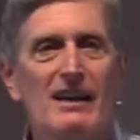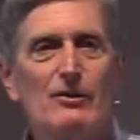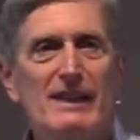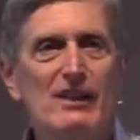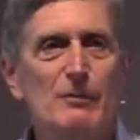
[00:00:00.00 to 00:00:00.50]

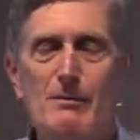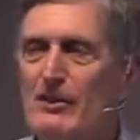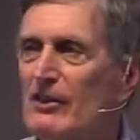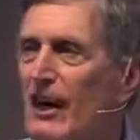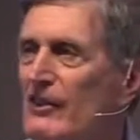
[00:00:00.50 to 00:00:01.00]
leads me
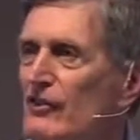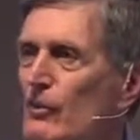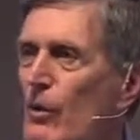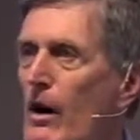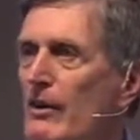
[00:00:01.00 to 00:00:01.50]
beside
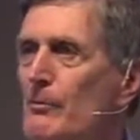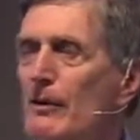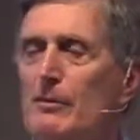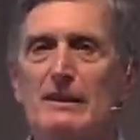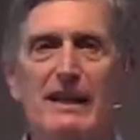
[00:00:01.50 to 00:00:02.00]
still waters,
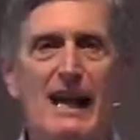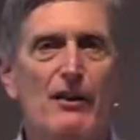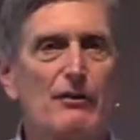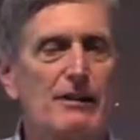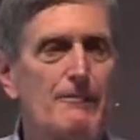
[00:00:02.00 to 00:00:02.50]
makes me lie down
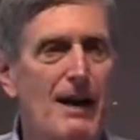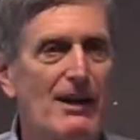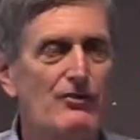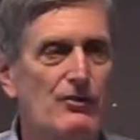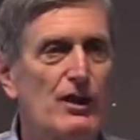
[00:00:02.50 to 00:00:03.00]
in green
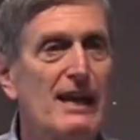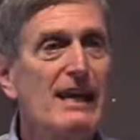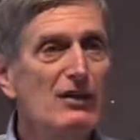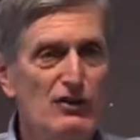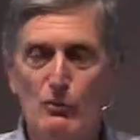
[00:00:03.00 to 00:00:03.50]
pastures.
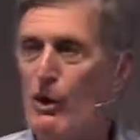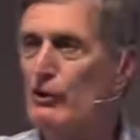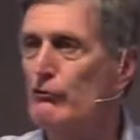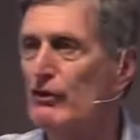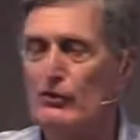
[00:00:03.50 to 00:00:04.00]
He's the one
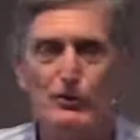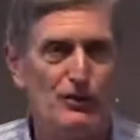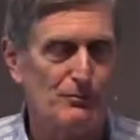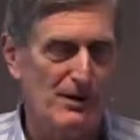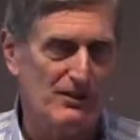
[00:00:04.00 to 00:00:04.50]
who
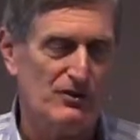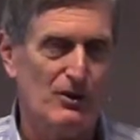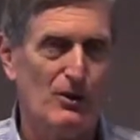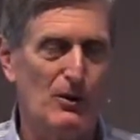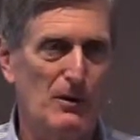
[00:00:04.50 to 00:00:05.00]
restores my
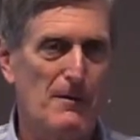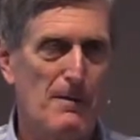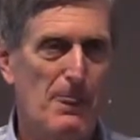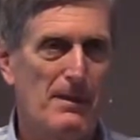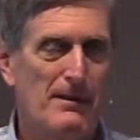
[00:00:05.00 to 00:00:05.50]
soul.
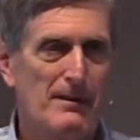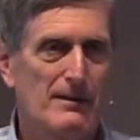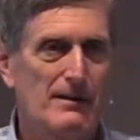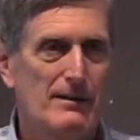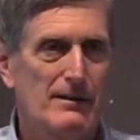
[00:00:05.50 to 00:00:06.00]

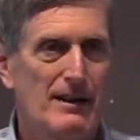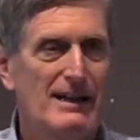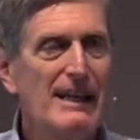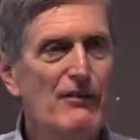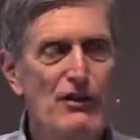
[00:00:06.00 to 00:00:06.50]
And
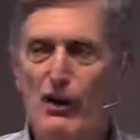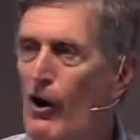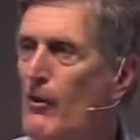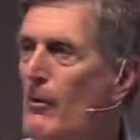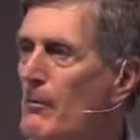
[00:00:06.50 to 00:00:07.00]
even
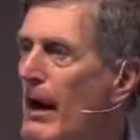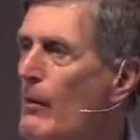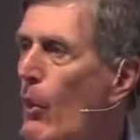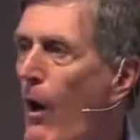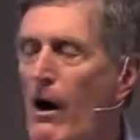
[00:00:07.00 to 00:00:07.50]
though my
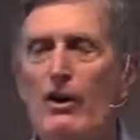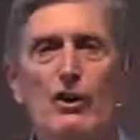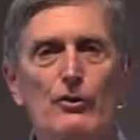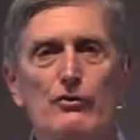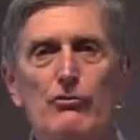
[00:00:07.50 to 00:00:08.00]
walk
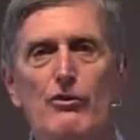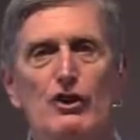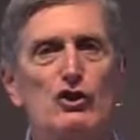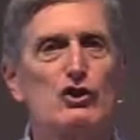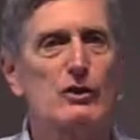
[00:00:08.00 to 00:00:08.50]
goes through the
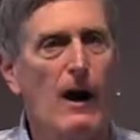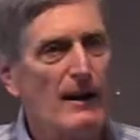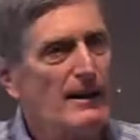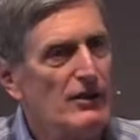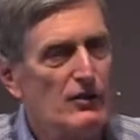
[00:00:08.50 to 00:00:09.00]

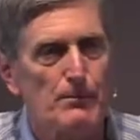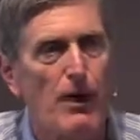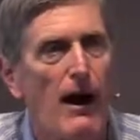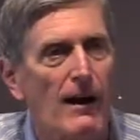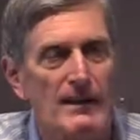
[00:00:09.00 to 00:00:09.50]
darkest
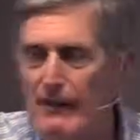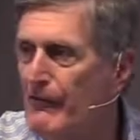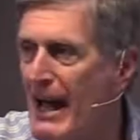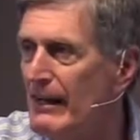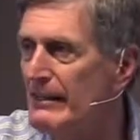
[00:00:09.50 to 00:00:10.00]
part of
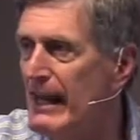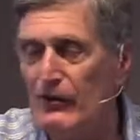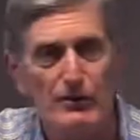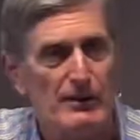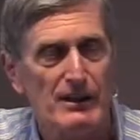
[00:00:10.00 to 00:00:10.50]
that
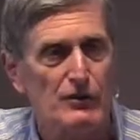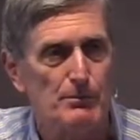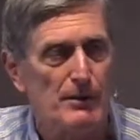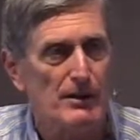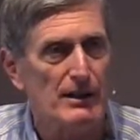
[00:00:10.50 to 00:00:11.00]
desert
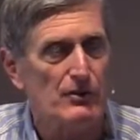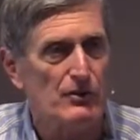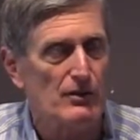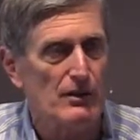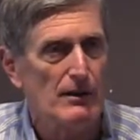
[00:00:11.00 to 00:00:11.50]
experience,